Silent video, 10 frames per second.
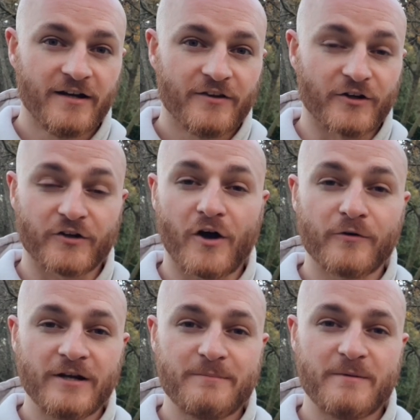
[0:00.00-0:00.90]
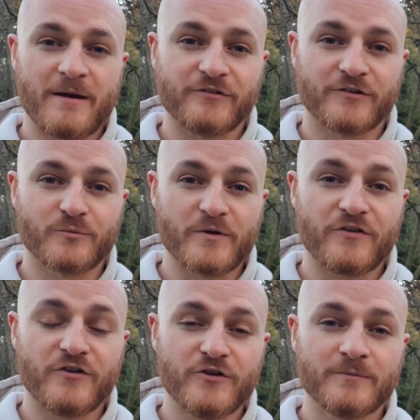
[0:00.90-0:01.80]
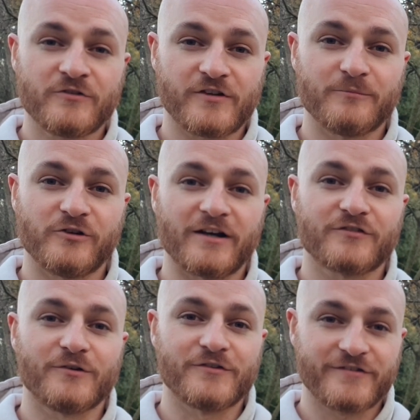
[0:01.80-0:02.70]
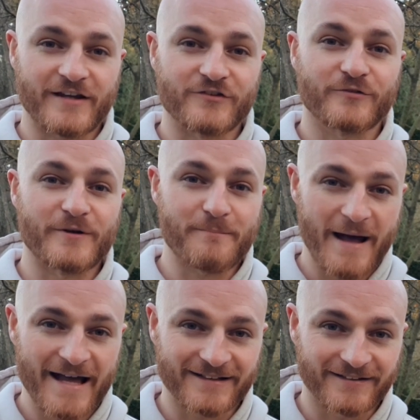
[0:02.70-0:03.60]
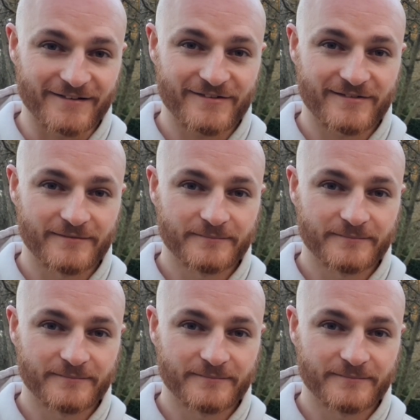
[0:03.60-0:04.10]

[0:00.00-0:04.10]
that can only be measured with human subjects on sensory panels.